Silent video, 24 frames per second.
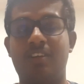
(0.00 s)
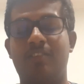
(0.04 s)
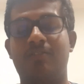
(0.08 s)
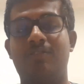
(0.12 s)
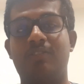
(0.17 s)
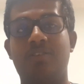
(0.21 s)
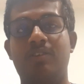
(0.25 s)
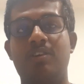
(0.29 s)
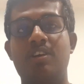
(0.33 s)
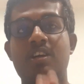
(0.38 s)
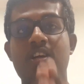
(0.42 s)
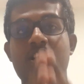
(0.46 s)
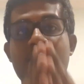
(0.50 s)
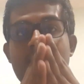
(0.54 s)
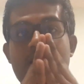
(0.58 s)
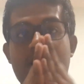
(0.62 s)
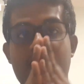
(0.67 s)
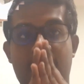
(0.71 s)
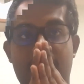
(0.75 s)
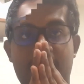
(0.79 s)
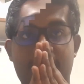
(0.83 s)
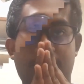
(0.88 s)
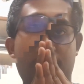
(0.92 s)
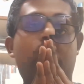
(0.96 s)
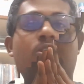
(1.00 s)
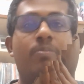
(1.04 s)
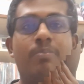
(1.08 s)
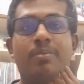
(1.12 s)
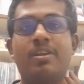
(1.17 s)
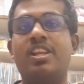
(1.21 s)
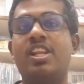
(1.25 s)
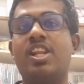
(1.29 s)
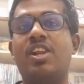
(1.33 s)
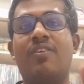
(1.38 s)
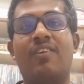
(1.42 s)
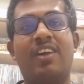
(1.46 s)
So let's
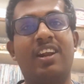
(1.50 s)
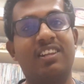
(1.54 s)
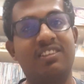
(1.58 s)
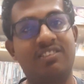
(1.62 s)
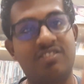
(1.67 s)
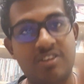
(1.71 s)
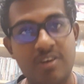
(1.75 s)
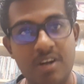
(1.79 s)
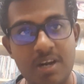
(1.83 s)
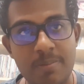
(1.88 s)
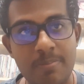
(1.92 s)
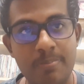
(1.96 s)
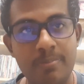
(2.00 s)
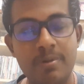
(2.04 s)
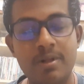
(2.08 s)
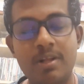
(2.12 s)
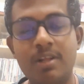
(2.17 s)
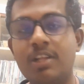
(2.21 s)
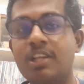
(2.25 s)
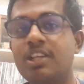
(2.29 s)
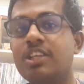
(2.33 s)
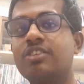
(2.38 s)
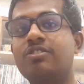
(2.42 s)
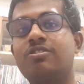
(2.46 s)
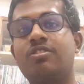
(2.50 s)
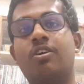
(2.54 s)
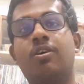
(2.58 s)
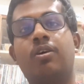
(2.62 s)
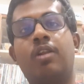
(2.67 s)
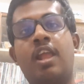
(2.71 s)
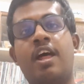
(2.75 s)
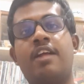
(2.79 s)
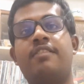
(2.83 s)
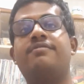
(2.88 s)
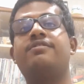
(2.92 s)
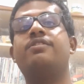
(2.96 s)
go to the step. So
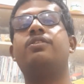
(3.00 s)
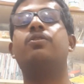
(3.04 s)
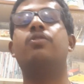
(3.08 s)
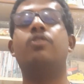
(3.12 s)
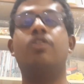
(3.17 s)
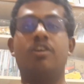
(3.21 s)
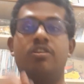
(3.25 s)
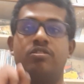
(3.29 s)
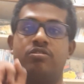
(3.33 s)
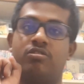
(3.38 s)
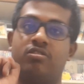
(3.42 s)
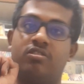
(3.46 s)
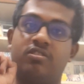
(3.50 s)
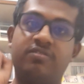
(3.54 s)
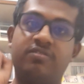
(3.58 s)
let's go on to the